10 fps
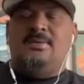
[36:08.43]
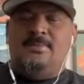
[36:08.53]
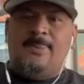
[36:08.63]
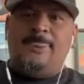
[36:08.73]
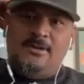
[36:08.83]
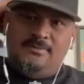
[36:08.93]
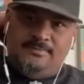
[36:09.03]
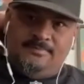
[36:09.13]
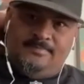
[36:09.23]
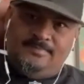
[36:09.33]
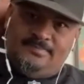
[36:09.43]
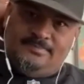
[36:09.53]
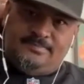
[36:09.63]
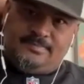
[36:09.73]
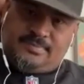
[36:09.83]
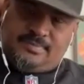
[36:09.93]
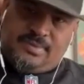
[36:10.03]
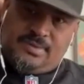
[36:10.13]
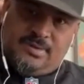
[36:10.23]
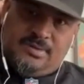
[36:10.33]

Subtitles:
He doesn't hold anything in.